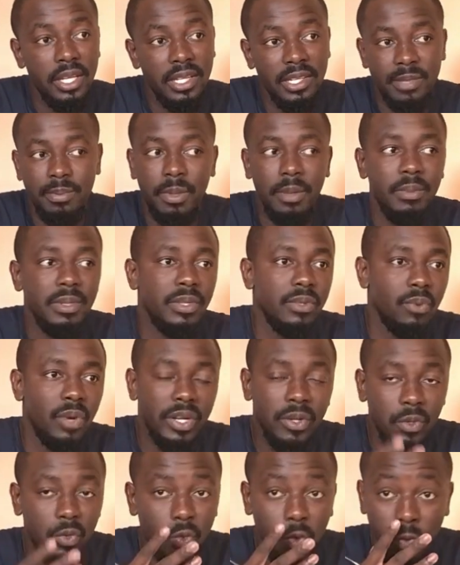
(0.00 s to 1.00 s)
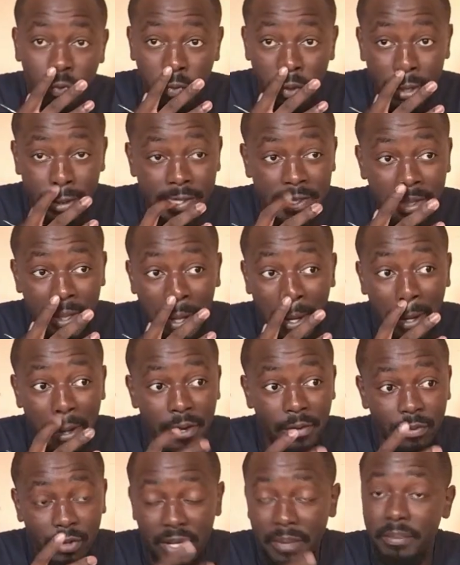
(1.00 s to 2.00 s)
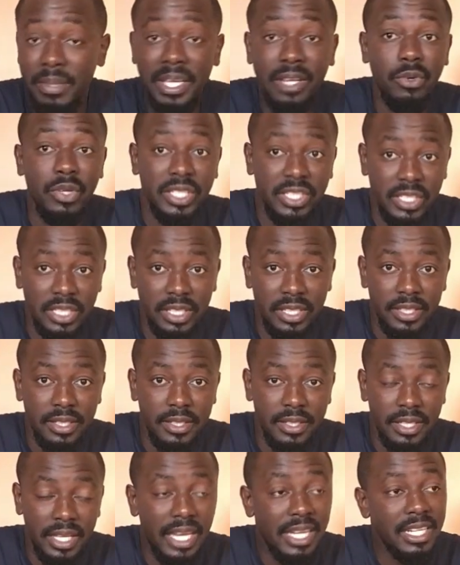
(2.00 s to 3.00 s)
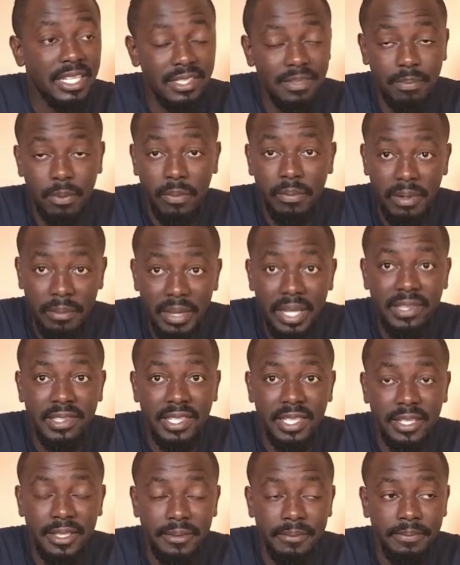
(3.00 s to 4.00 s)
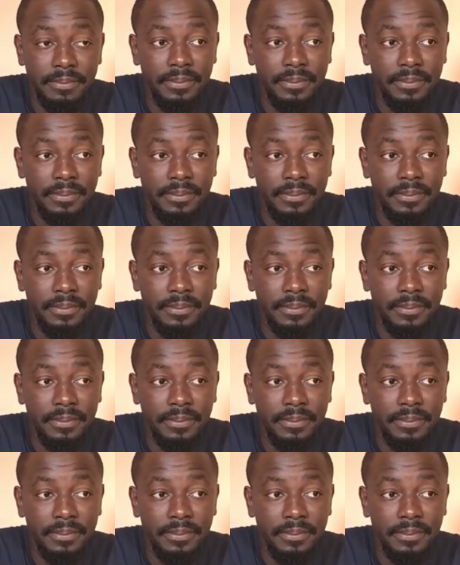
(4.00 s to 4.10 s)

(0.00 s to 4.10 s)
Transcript: It's probably one or two vets for a big region, and it's problematic.